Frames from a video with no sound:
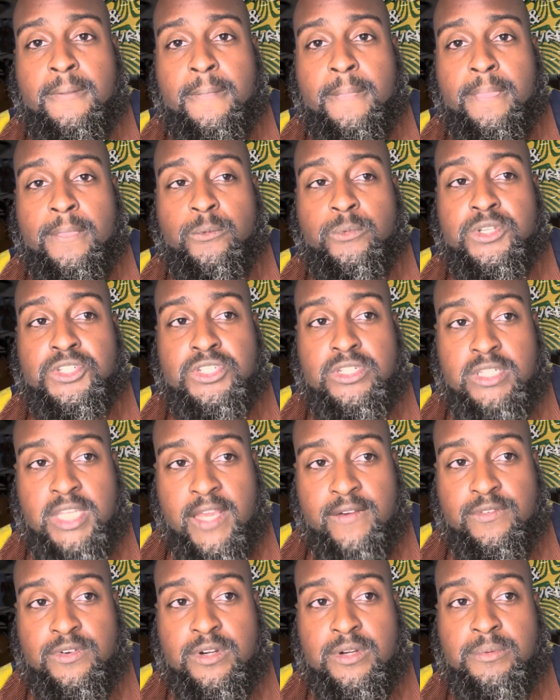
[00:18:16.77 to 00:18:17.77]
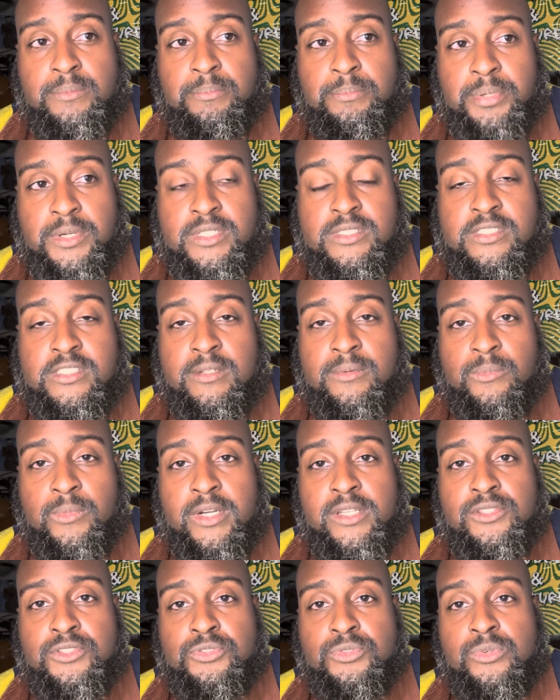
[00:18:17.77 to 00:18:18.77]
We should never put
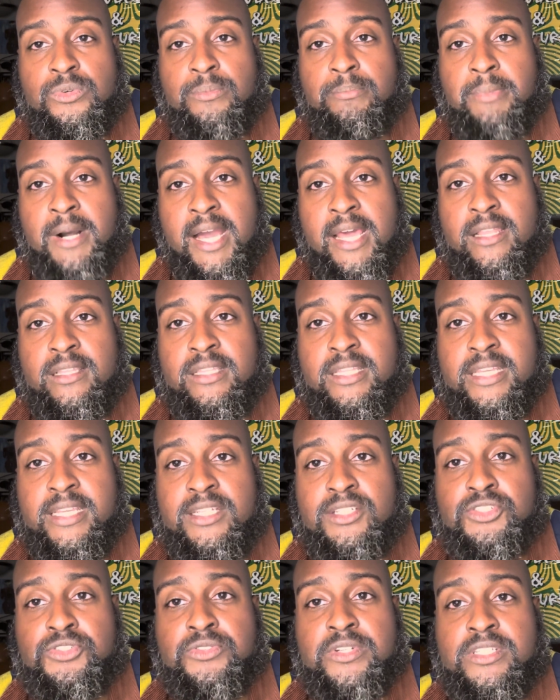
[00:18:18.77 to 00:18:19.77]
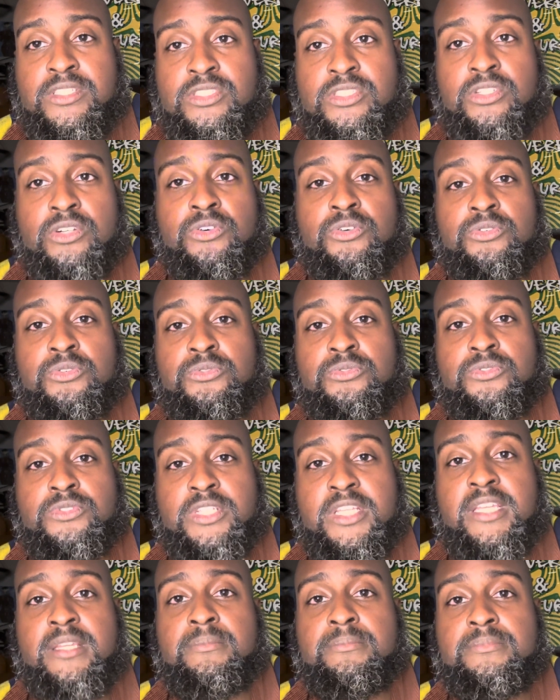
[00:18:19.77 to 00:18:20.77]
someone through bodily injury so
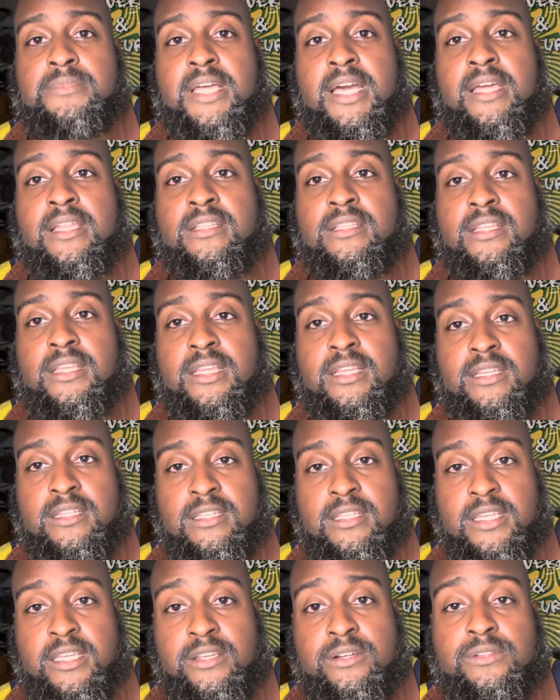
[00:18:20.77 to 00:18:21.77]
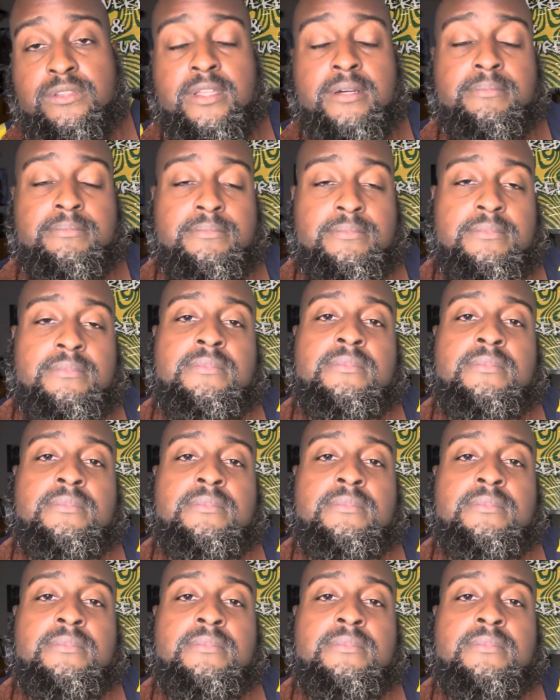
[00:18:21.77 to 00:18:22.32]
deep that it can kill them.